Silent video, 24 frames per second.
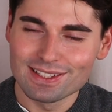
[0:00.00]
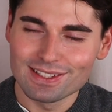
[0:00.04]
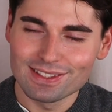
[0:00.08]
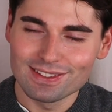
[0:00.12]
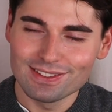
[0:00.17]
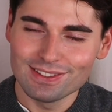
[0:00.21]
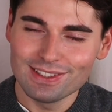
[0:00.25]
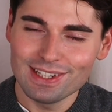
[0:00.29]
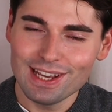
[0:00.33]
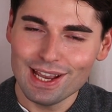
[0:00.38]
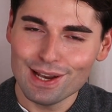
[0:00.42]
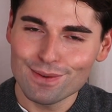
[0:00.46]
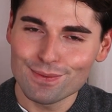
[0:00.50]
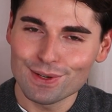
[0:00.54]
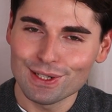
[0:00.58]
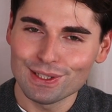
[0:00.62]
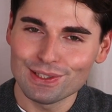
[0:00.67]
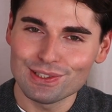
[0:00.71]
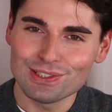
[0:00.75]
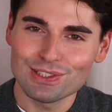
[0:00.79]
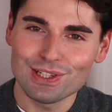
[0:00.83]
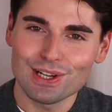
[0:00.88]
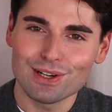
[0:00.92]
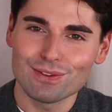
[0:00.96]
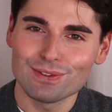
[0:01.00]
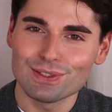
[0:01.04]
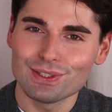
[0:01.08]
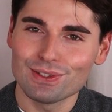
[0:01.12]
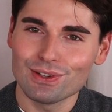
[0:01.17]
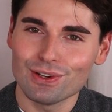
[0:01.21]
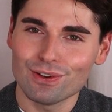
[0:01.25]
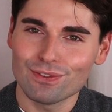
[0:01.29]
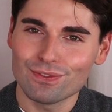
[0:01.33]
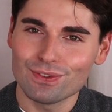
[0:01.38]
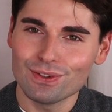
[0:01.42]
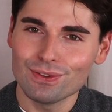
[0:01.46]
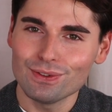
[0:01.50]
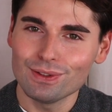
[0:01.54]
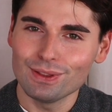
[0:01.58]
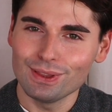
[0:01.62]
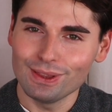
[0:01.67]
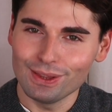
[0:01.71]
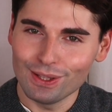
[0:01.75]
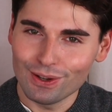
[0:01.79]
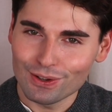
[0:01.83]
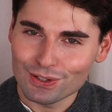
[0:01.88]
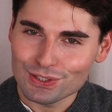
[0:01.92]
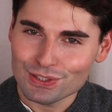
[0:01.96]
today I'm going to share with you a few
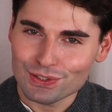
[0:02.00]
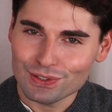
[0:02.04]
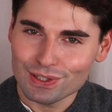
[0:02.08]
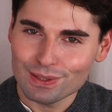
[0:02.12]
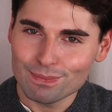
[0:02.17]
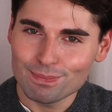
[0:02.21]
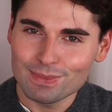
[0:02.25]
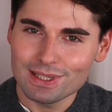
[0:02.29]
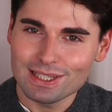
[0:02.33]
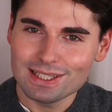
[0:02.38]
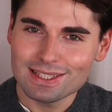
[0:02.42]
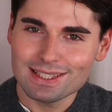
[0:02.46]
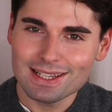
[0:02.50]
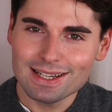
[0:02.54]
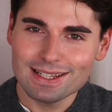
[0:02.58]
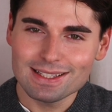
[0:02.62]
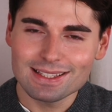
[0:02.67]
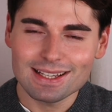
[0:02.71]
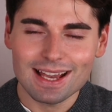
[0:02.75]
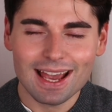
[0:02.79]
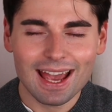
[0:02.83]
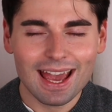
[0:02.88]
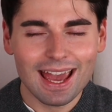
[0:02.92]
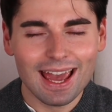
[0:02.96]
luxury pieces